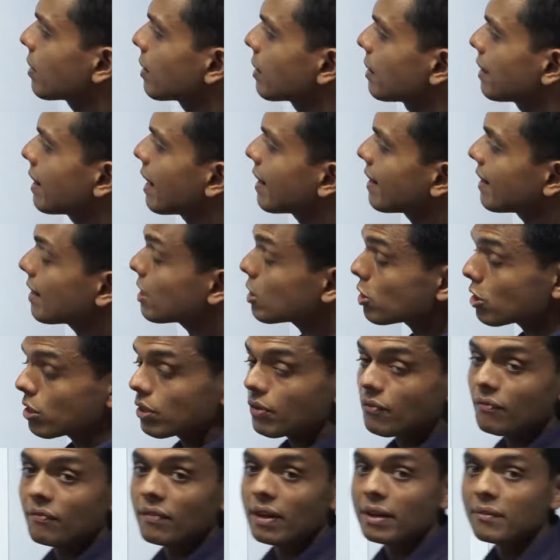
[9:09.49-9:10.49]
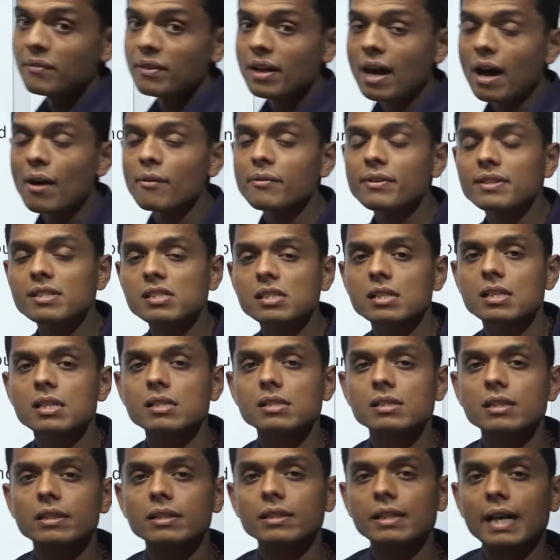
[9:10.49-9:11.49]
That is, when we have
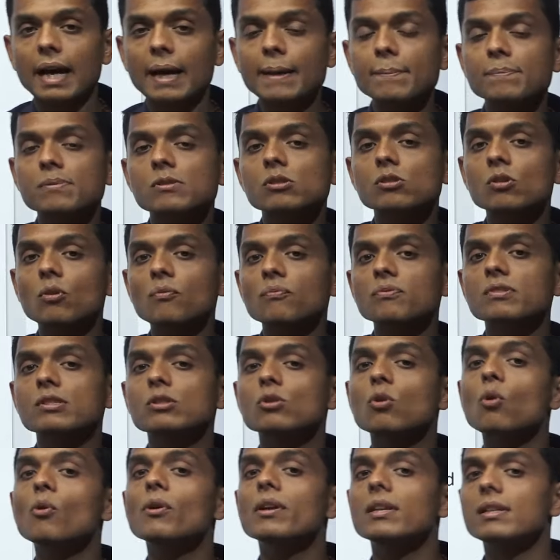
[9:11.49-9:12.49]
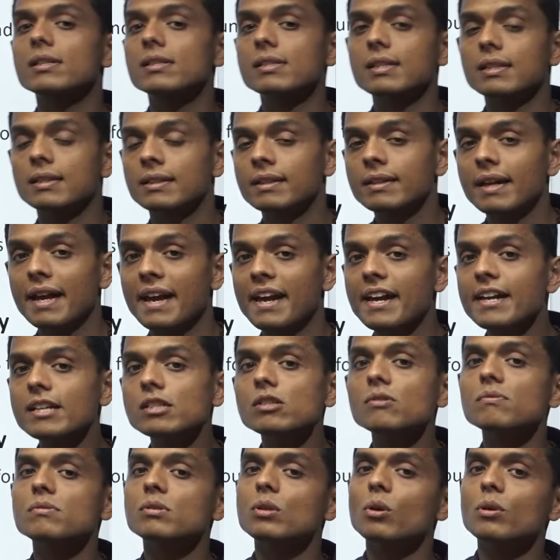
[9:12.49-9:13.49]
discussed the types of soils, the
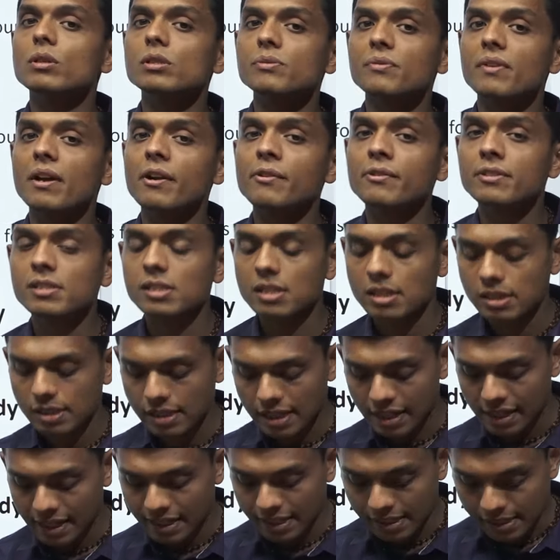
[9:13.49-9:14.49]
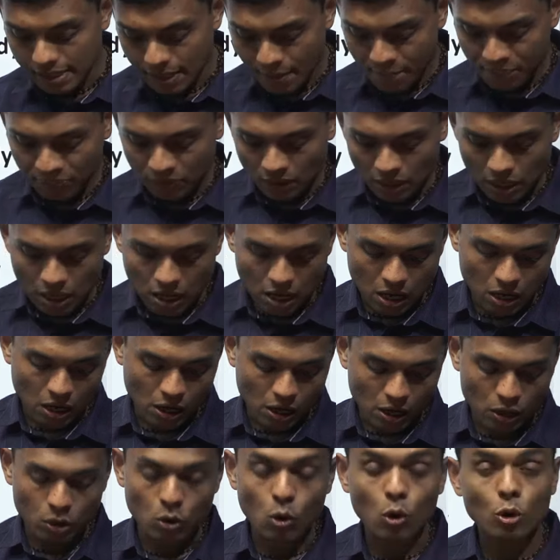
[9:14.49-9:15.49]
age of soils, we have discussed there is
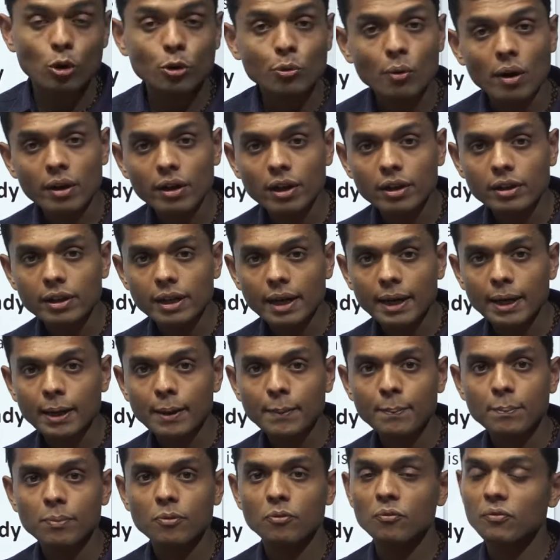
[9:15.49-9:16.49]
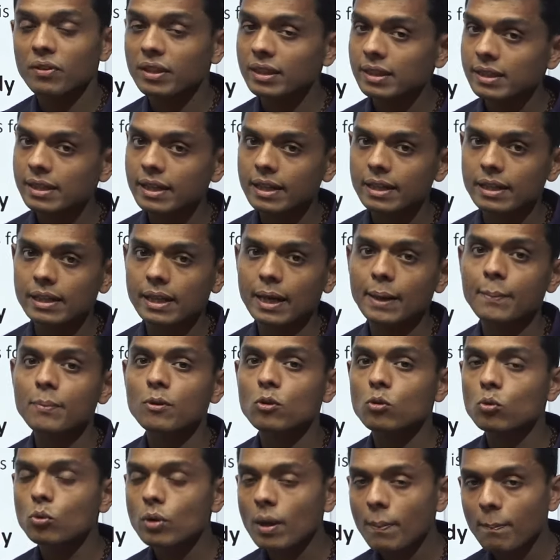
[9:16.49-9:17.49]
Gondwana type, Vindhyan type,
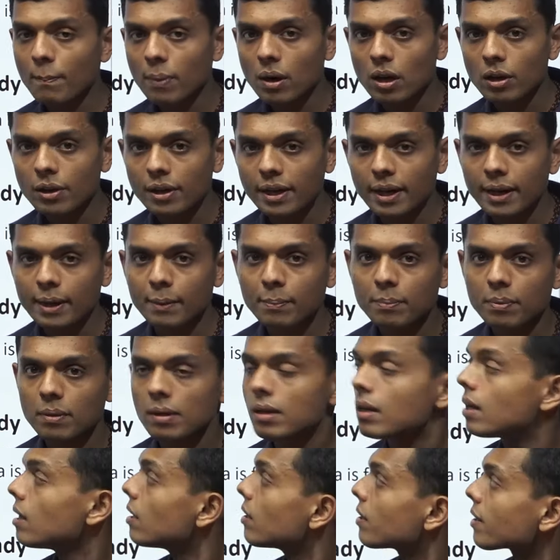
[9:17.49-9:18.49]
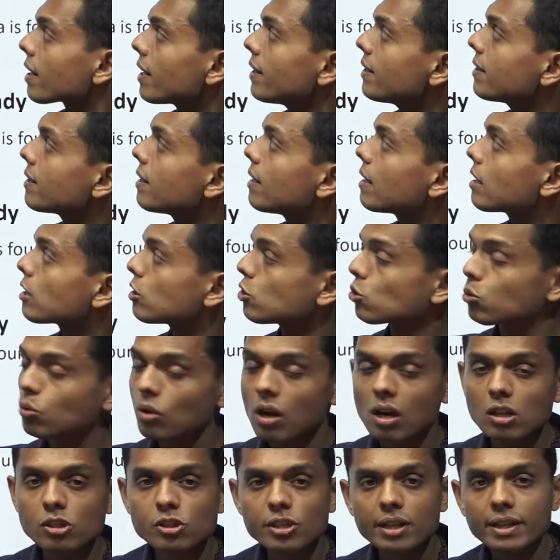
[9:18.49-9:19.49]
Kudappa type, right?
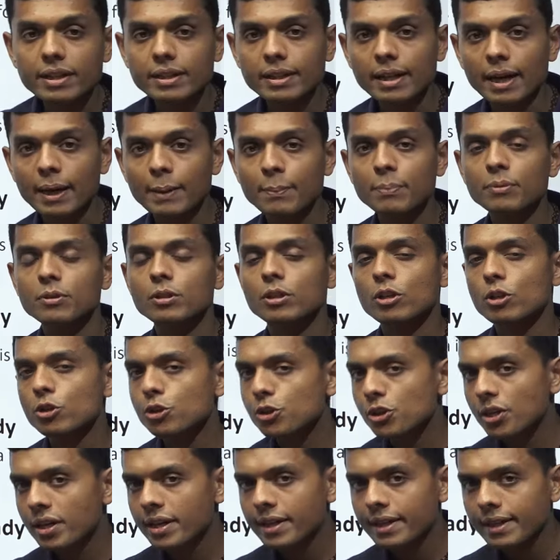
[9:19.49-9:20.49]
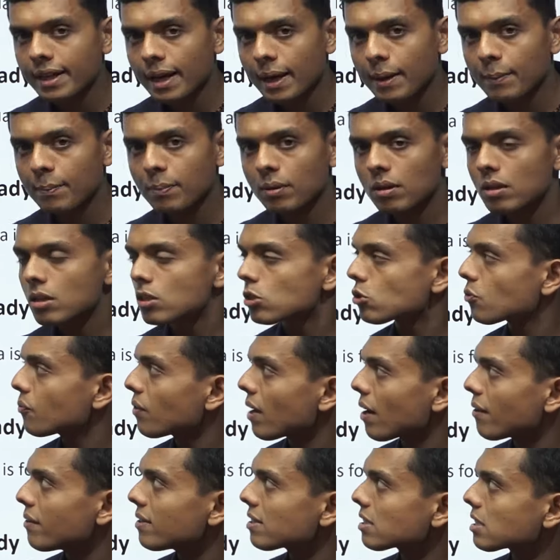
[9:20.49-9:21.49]
Jurassic type, Tertiary type. So we
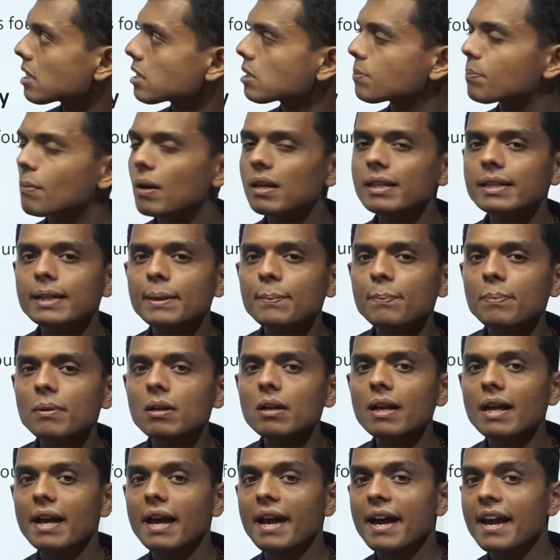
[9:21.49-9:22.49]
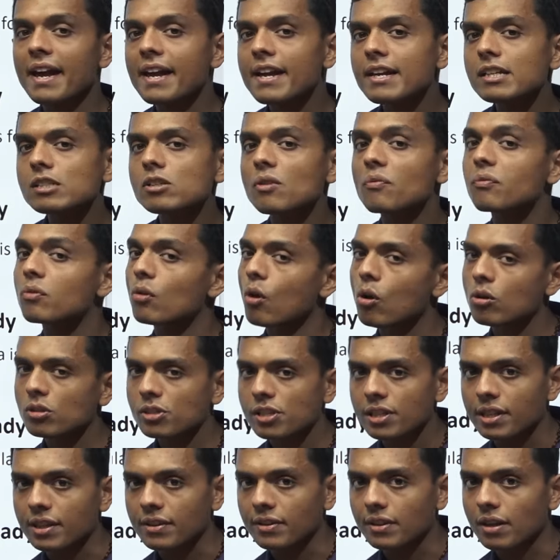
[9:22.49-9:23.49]
have discussed multiple age of
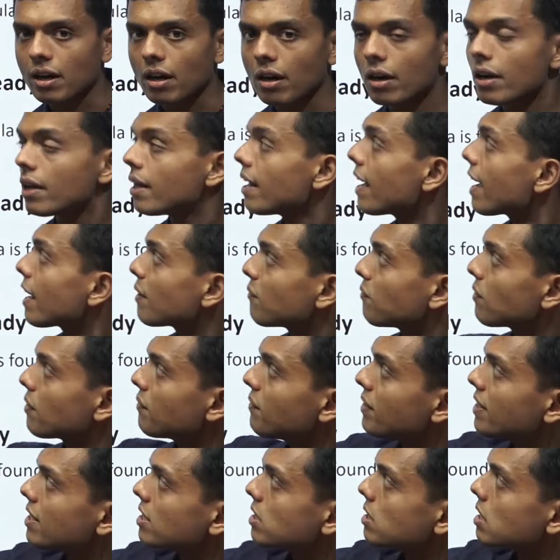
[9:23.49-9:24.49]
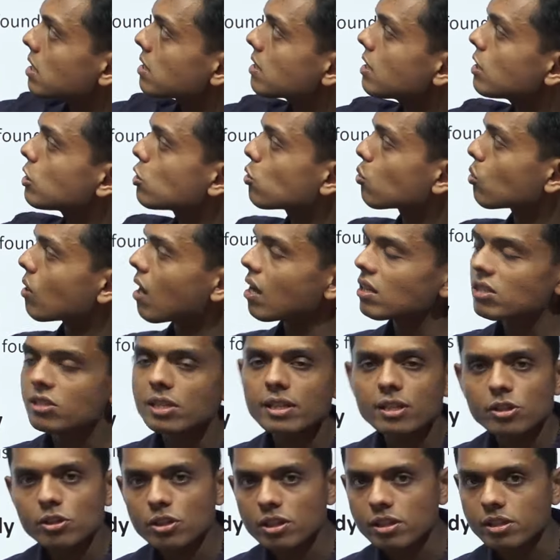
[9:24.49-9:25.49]
rocks in India. And when we discuss the
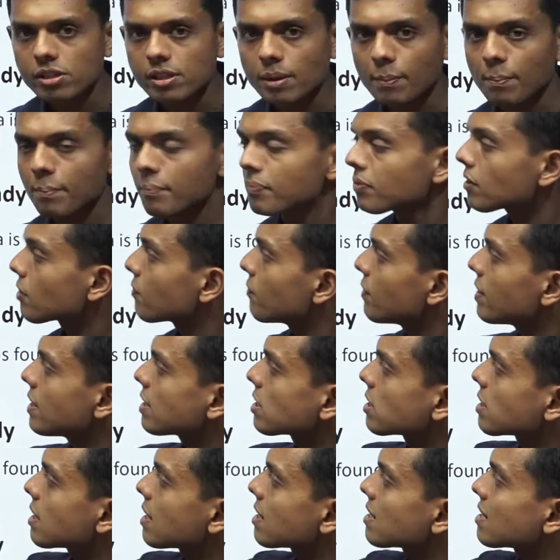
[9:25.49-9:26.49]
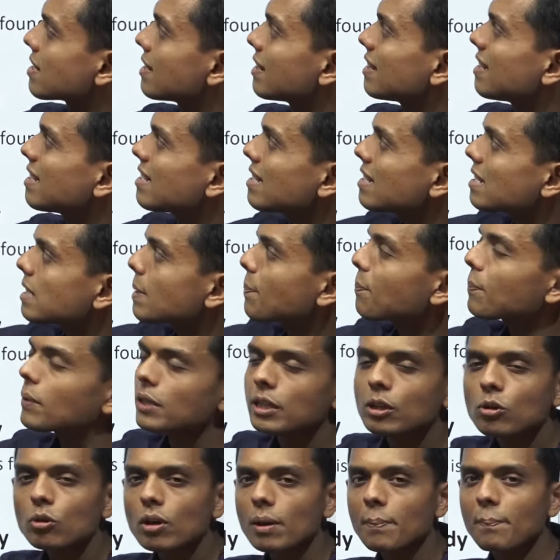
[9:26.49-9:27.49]
Jurassic system, we discussed this is the
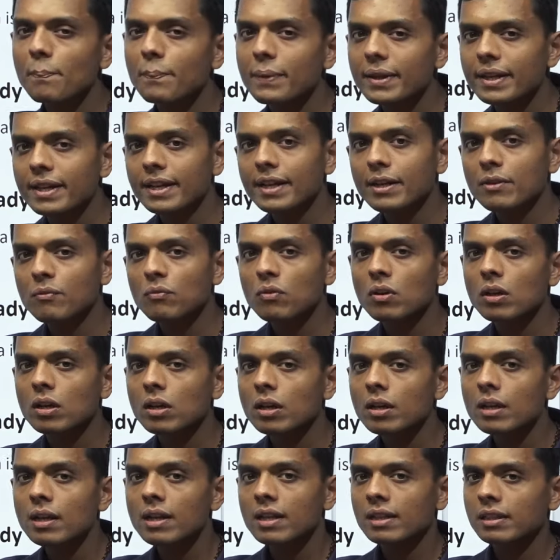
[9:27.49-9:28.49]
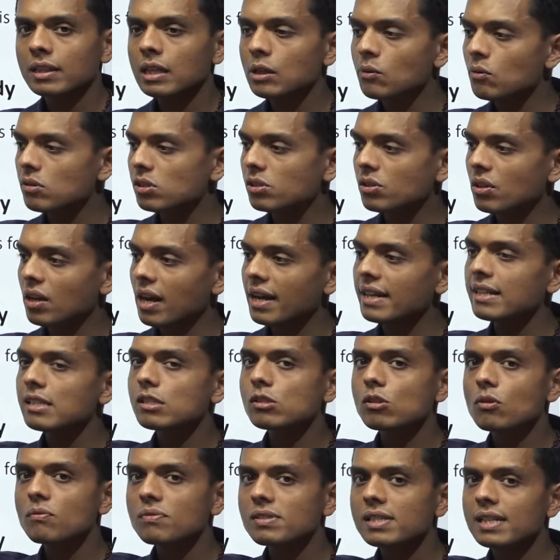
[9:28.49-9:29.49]
particular period where there was
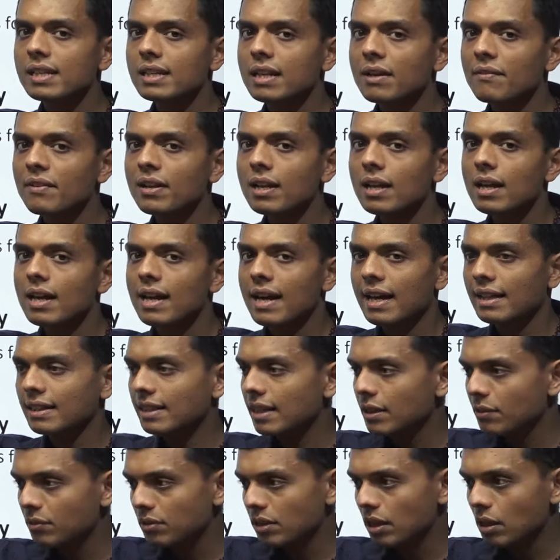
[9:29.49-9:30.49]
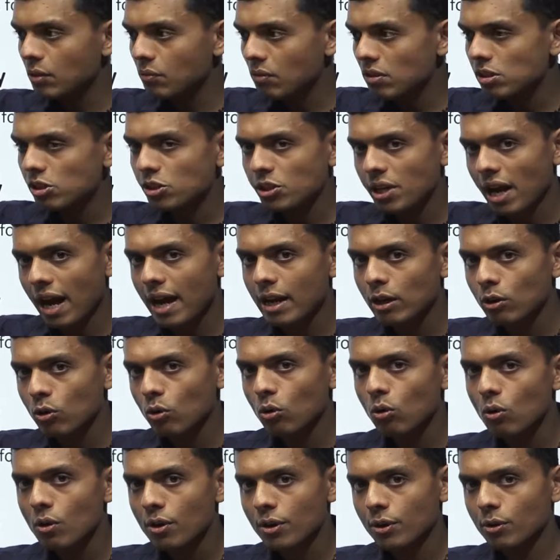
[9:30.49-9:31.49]
rise of sea level and then there was
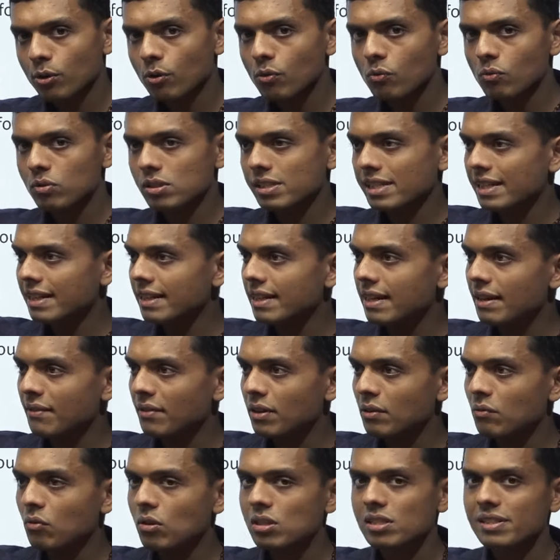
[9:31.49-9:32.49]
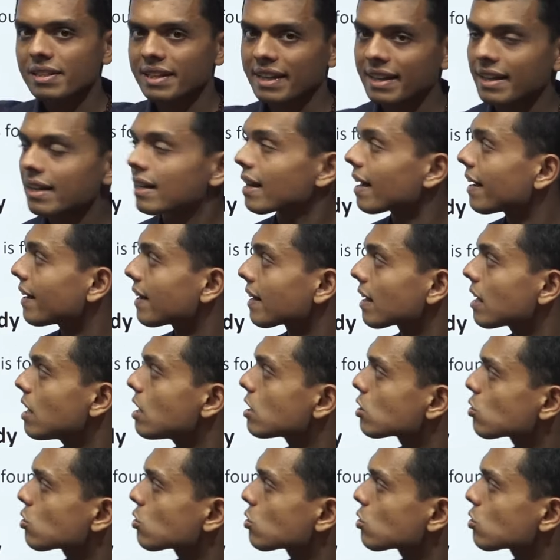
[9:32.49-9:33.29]
shallow, you know, sea level was declining.